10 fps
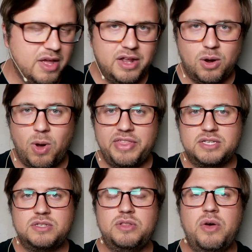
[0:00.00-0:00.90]
Now, while
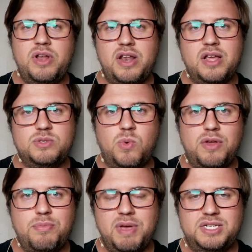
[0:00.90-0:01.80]
that's loading, it's
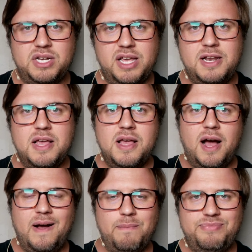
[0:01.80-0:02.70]
worth mentioning
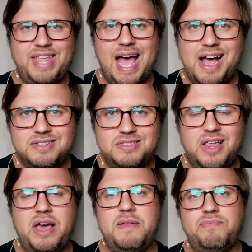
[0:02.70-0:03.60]
um, Taz
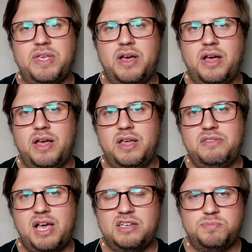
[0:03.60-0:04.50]
Lite, uh,
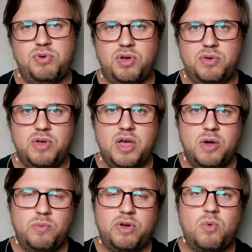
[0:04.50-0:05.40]
Pro
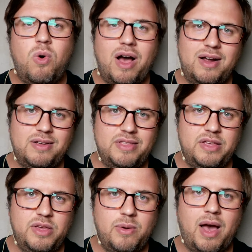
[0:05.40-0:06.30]
require that
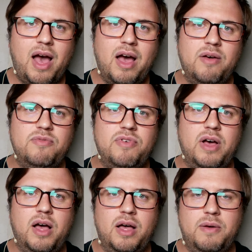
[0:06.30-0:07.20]
you have
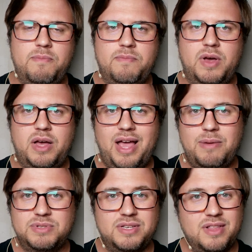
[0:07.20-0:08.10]
um, uh,
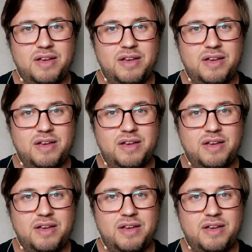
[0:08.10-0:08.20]
Ableton Live